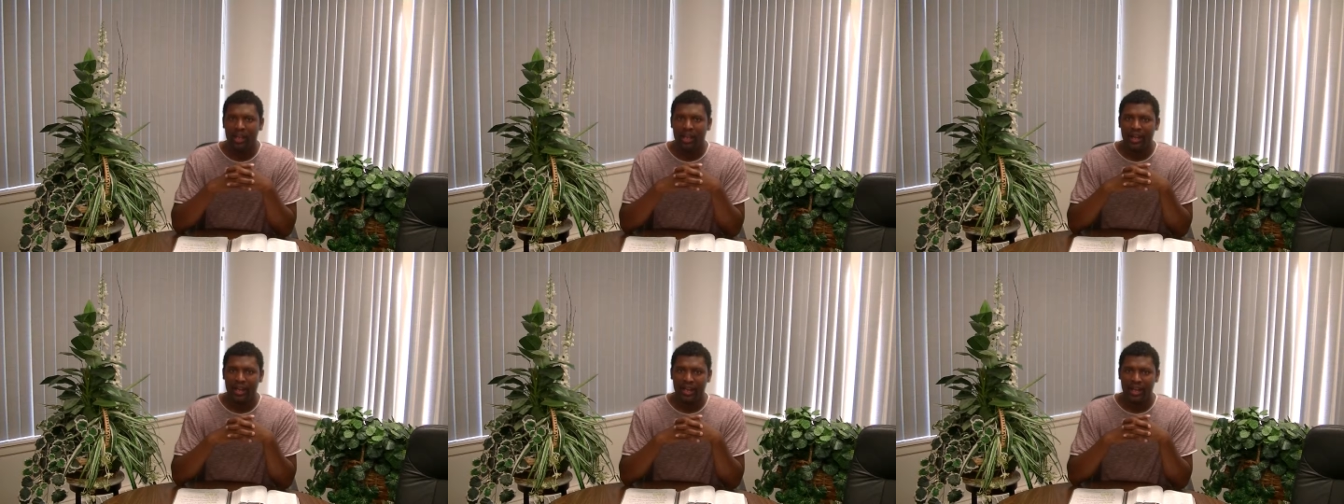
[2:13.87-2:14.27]

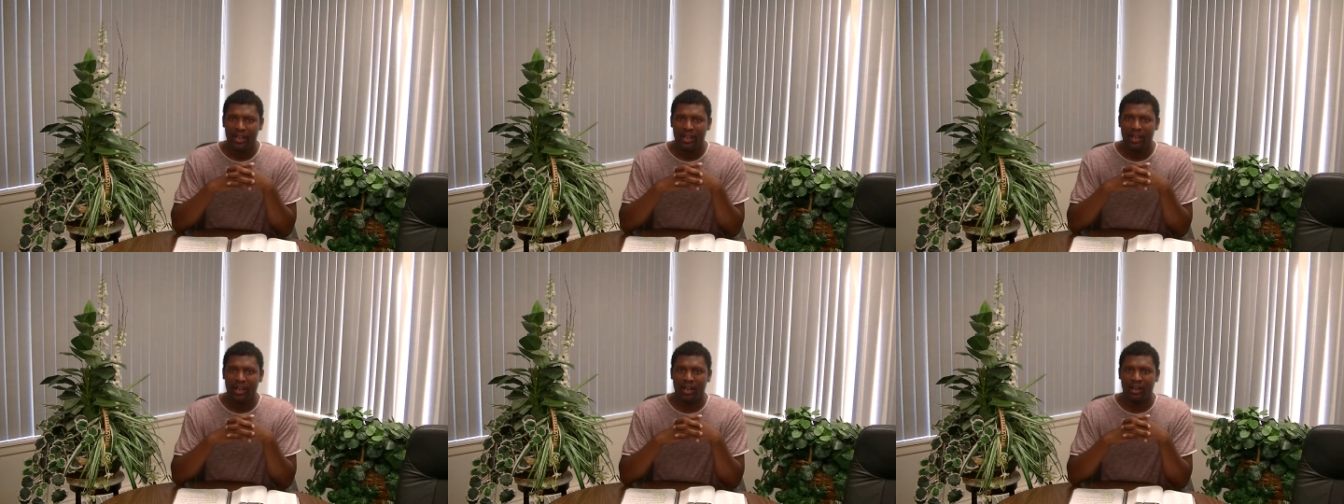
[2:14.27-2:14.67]
and
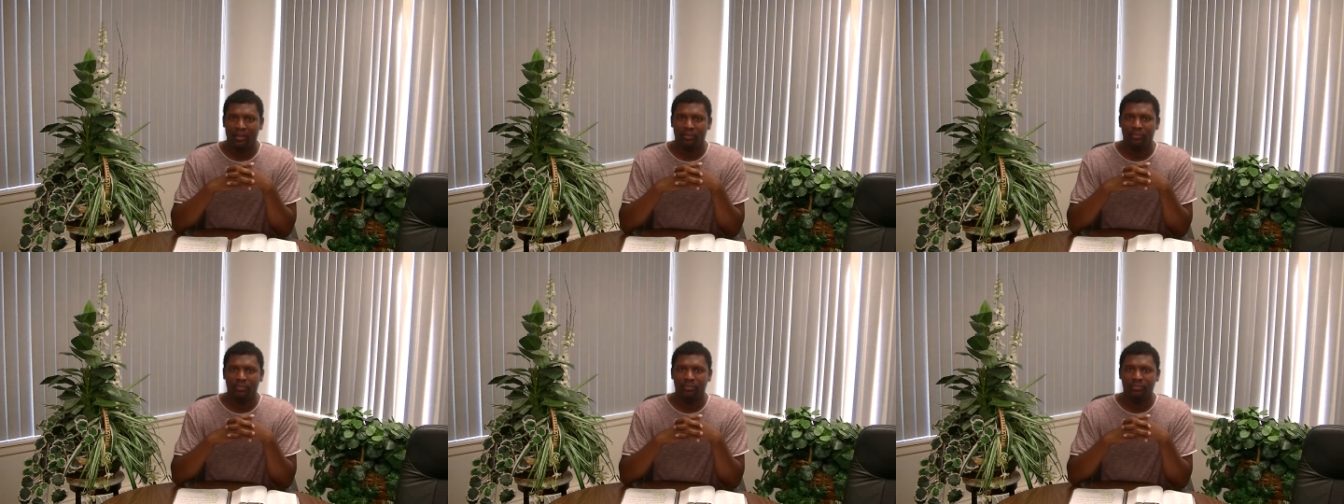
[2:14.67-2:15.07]

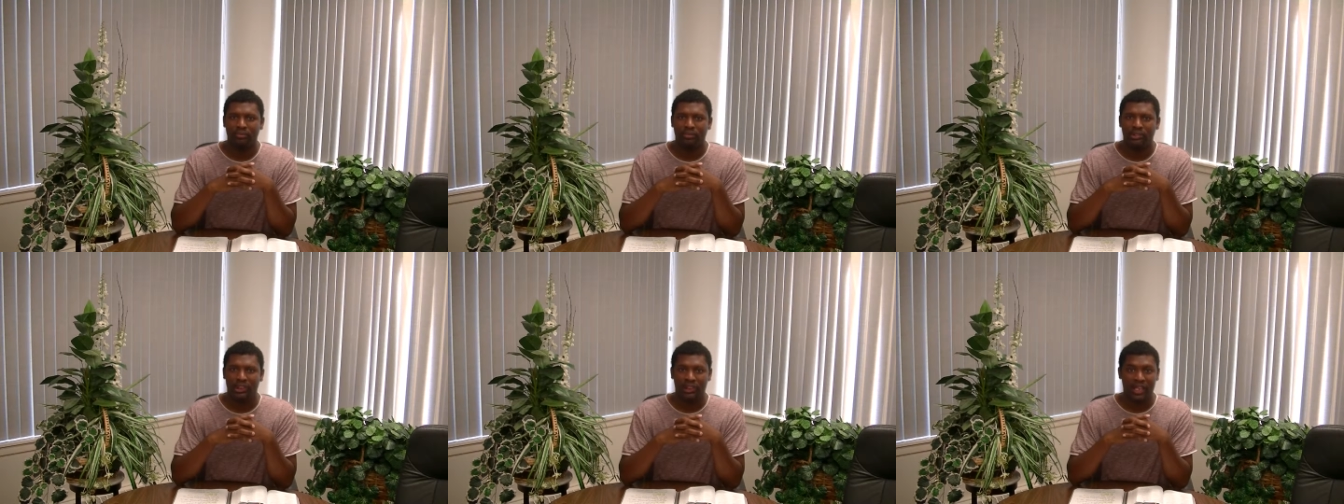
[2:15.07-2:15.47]
um,
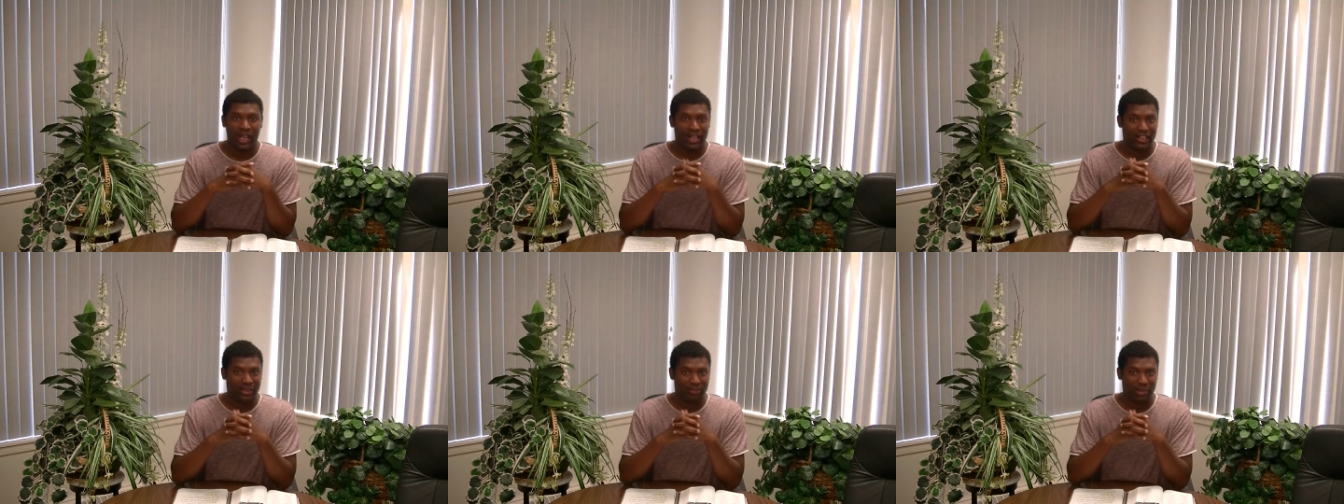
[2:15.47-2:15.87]
she
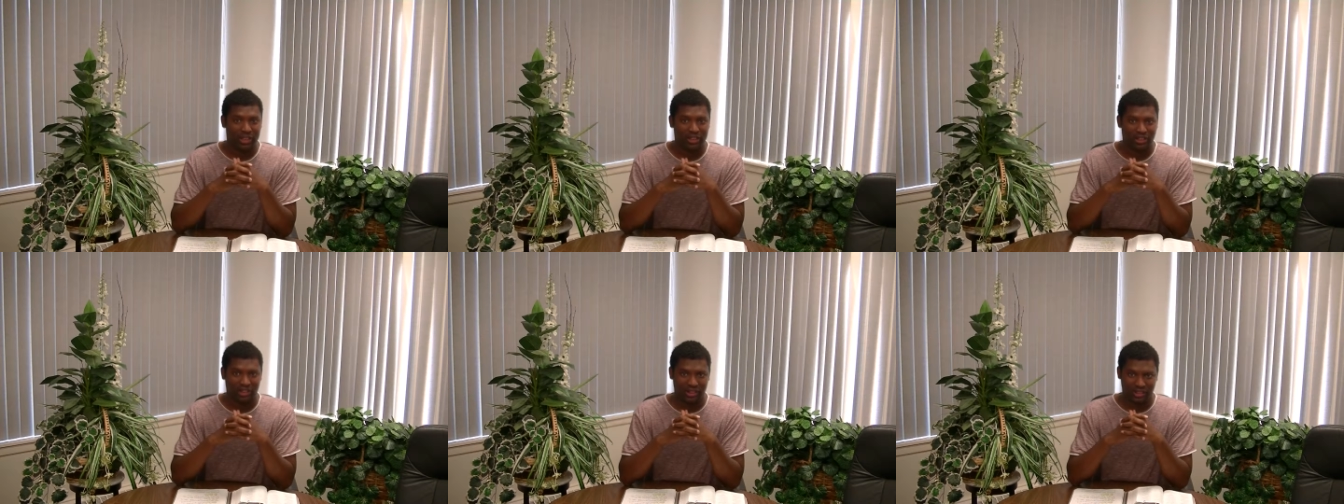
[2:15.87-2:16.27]
came to me
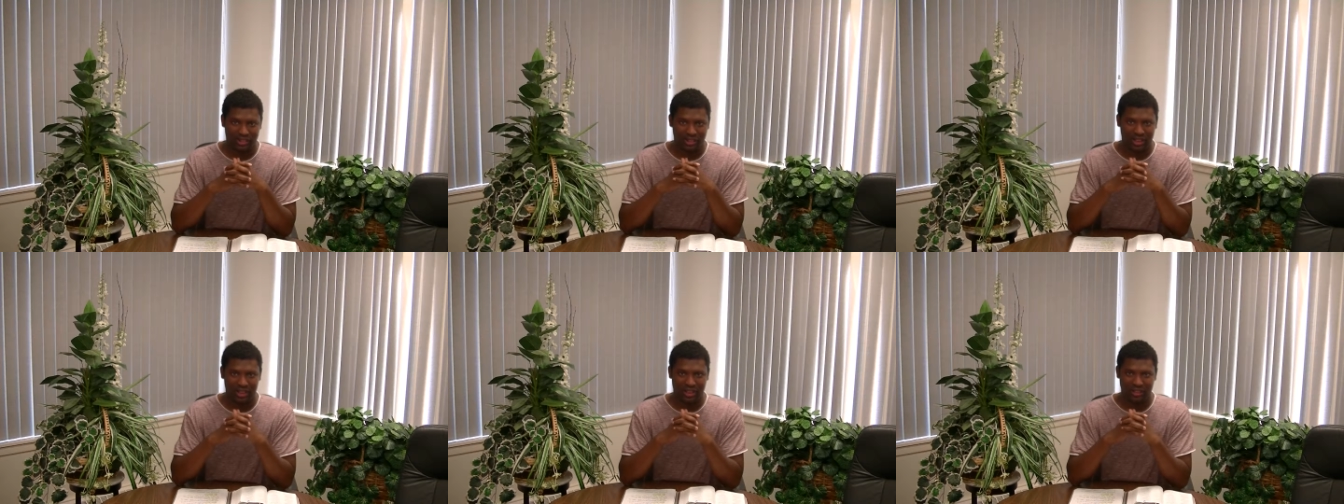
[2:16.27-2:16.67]
and she
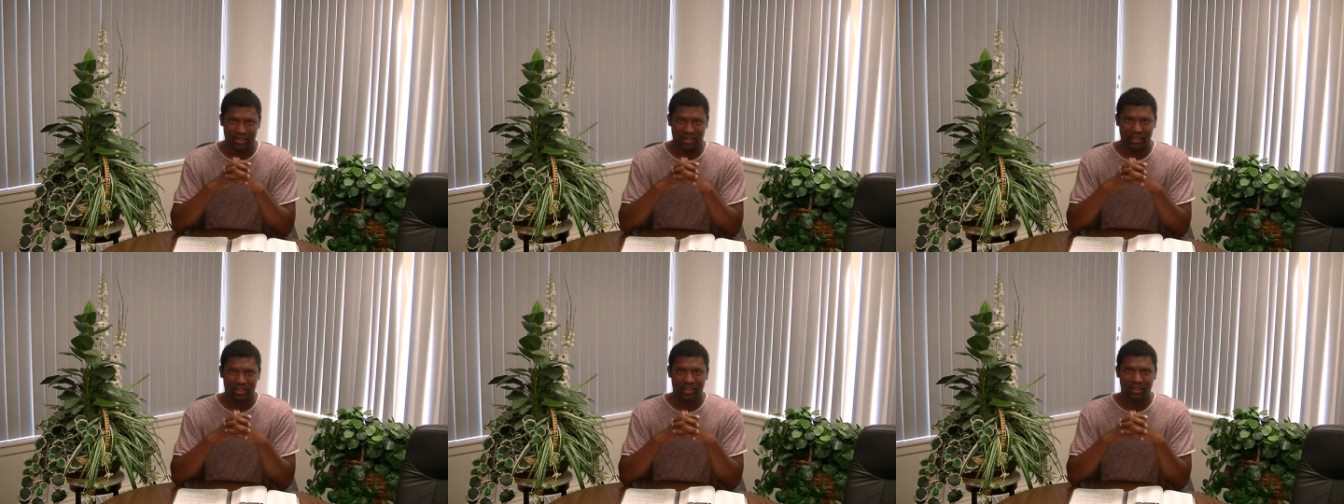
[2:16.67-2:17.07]
said,
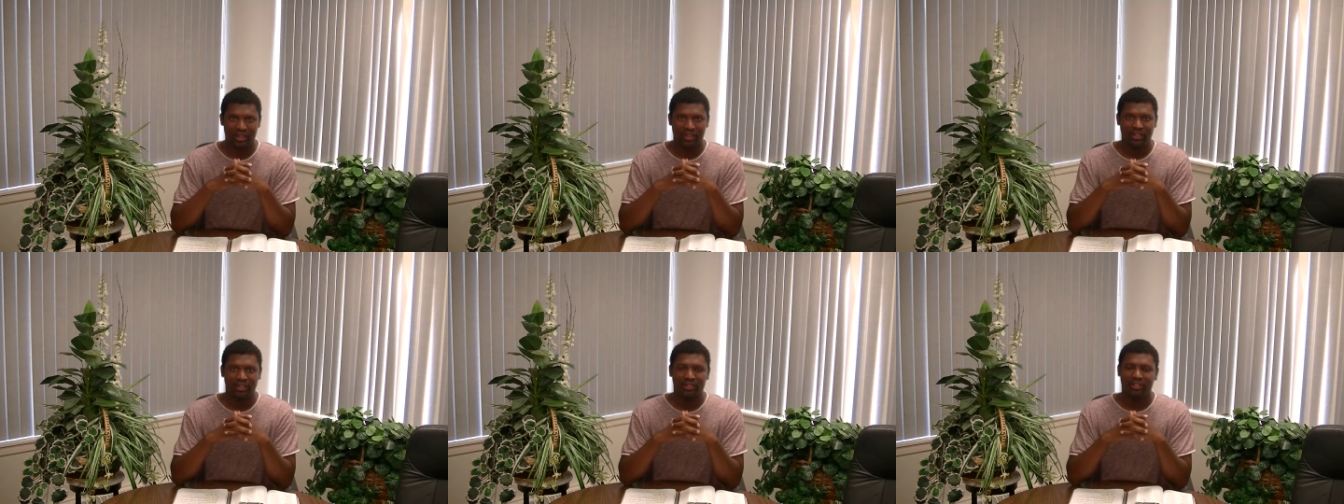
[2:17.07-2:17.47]

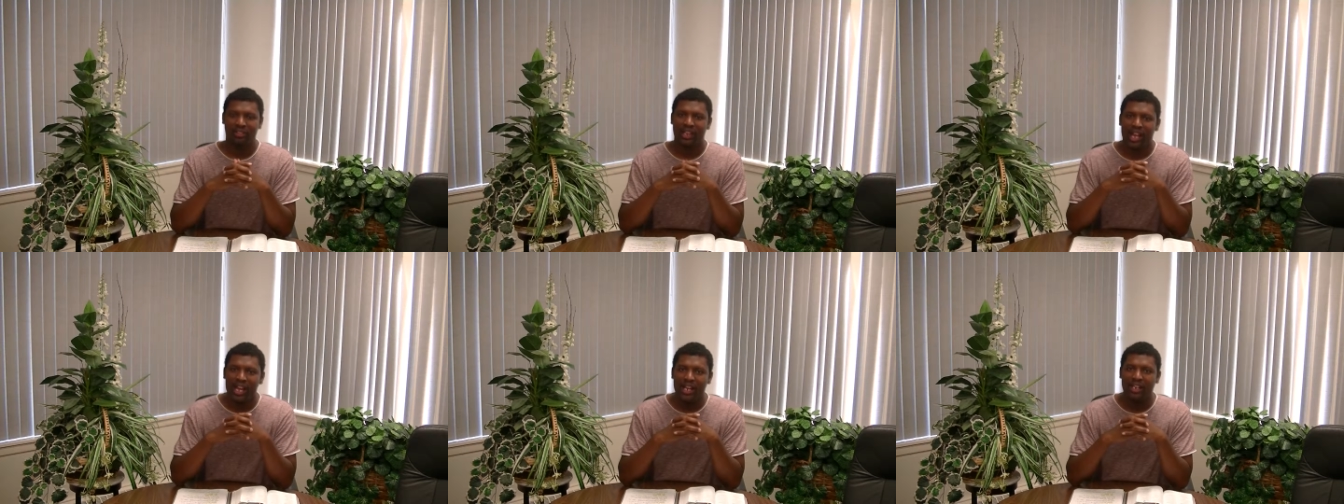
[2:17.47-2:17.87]

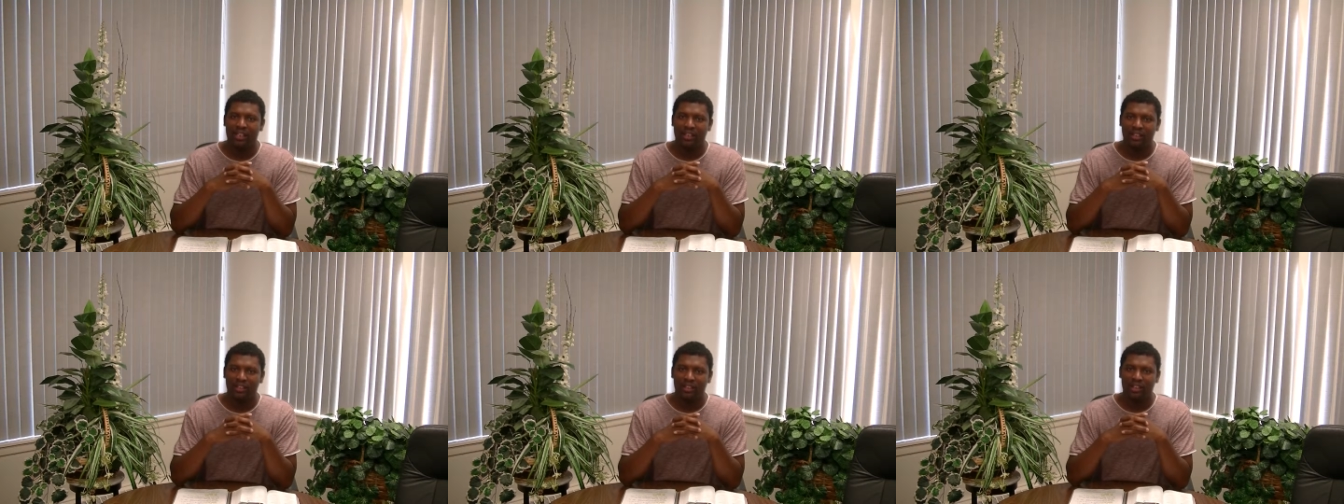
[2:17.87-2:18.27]

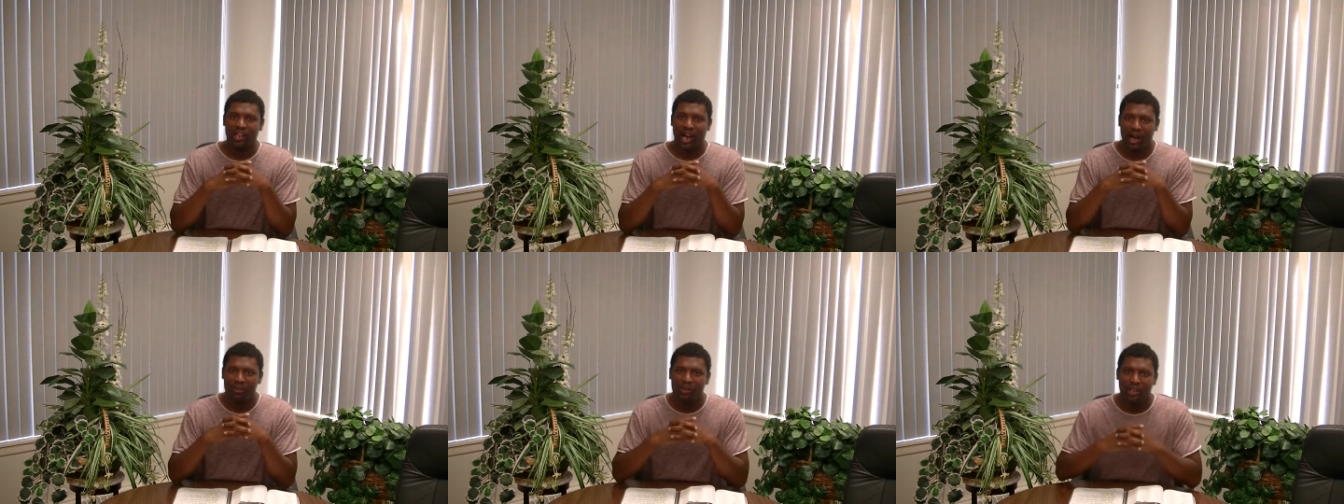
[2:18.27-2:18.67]
Daddy,
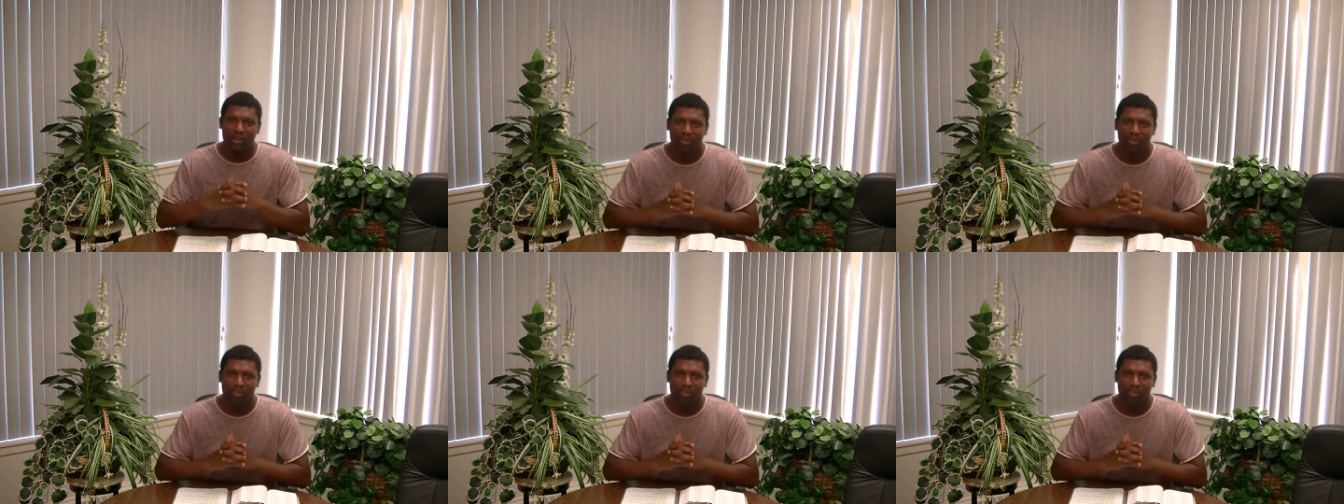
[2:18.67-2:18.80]
I want a